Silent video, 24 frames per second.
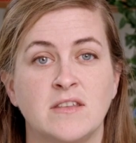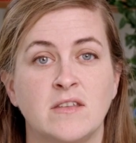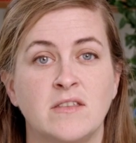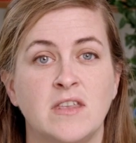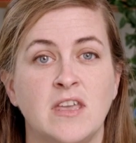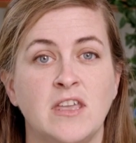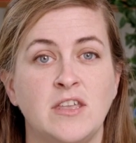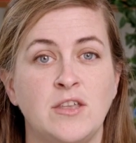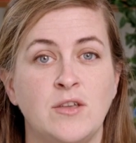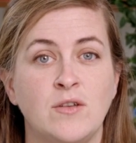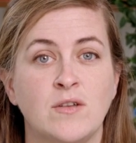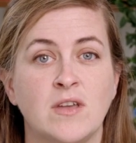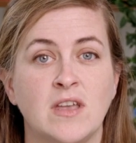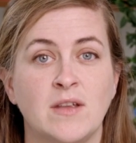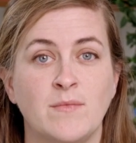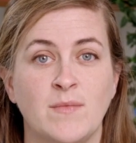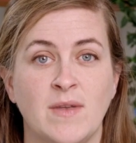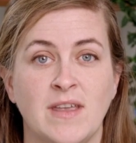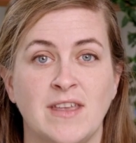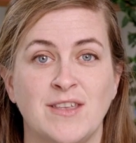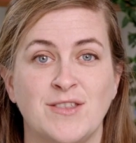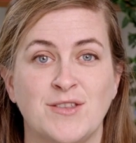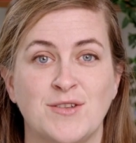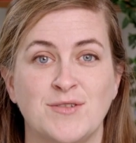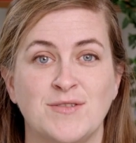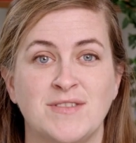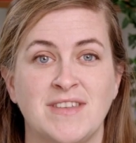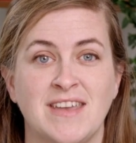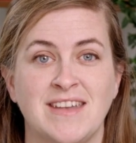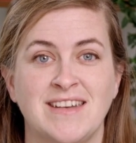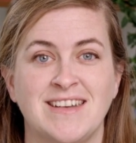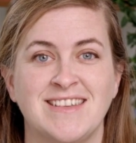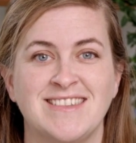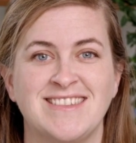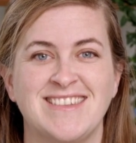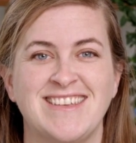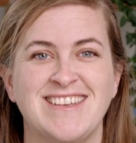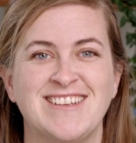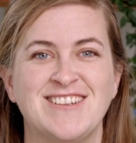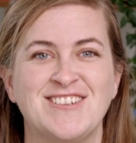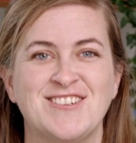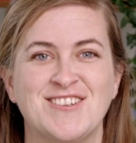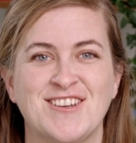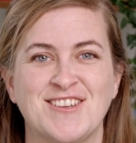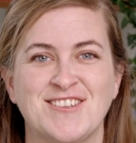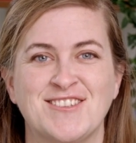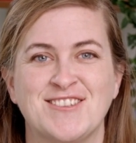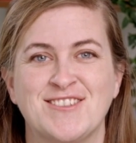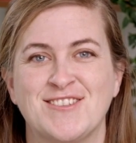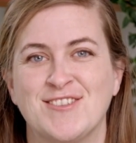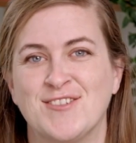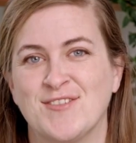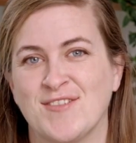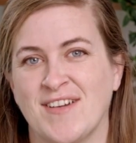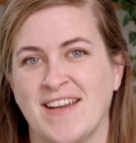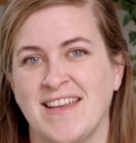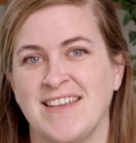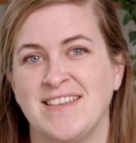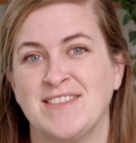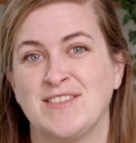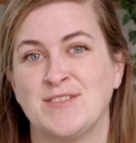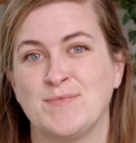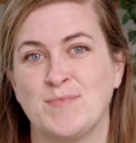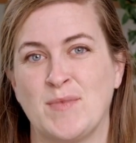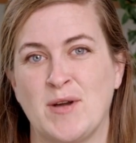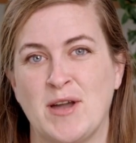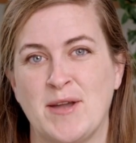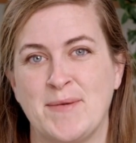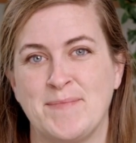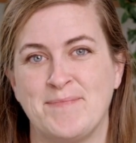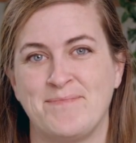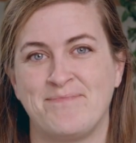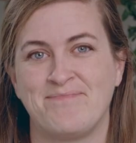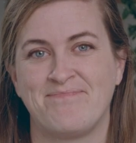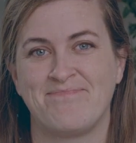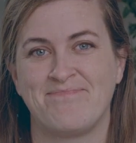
so that you can make those edits in just the right spot.